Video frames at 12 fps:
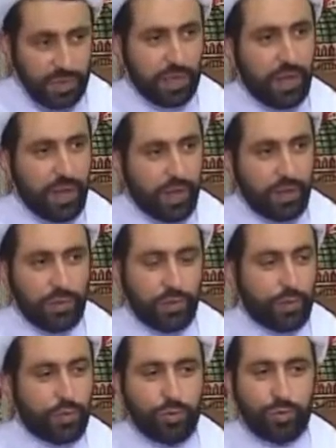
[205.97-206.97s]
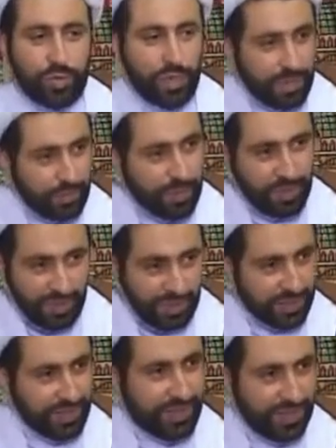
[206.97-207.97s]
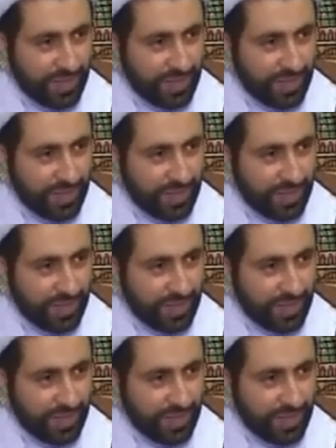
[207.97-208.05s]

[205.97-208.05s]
line or 2 centimeters,